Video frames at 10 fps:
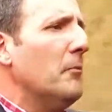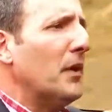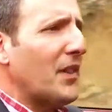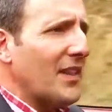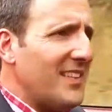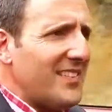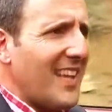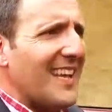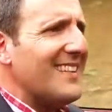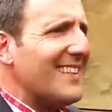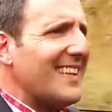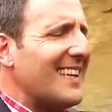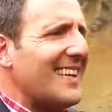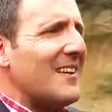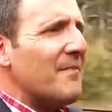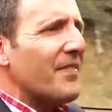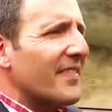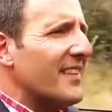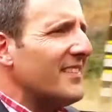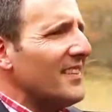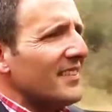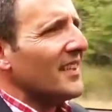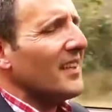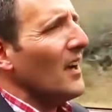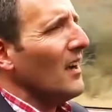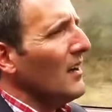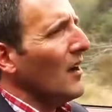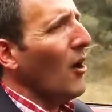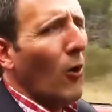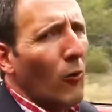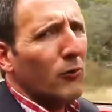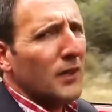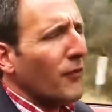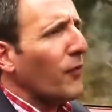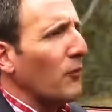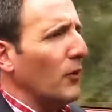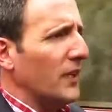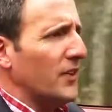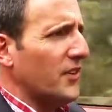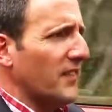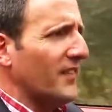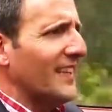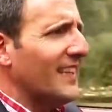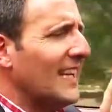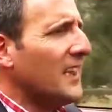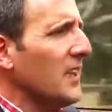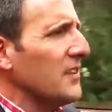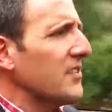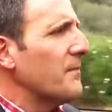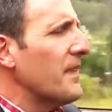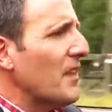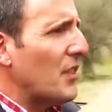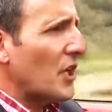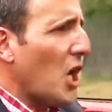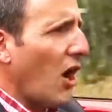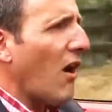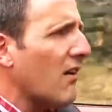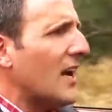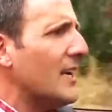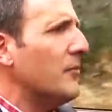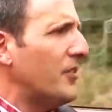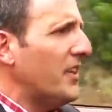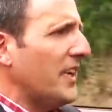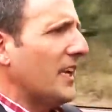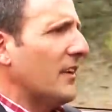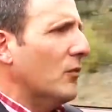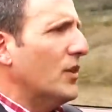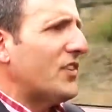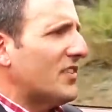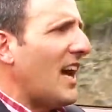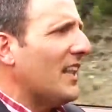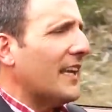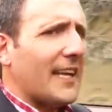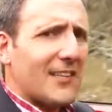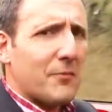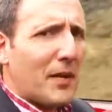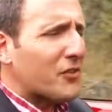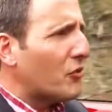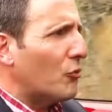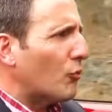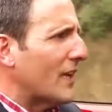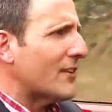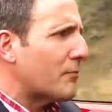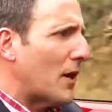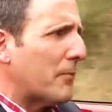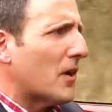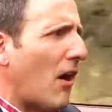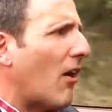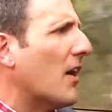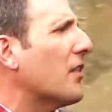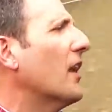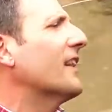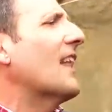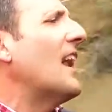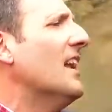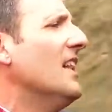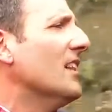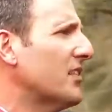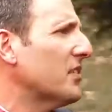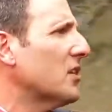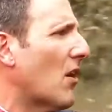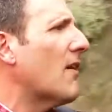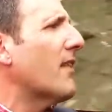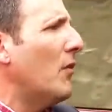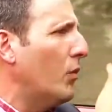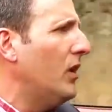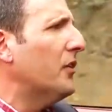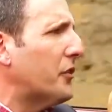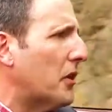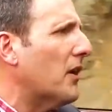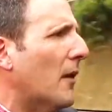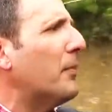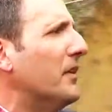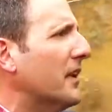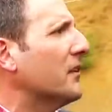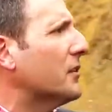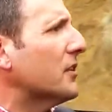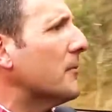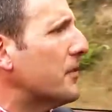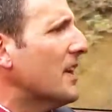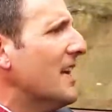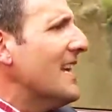But this ND, this is like a, a whole different religion. Get this, the car I am sitting in, which is not like a special race prep car or anything like that, this is a car that will turn up in dealerships.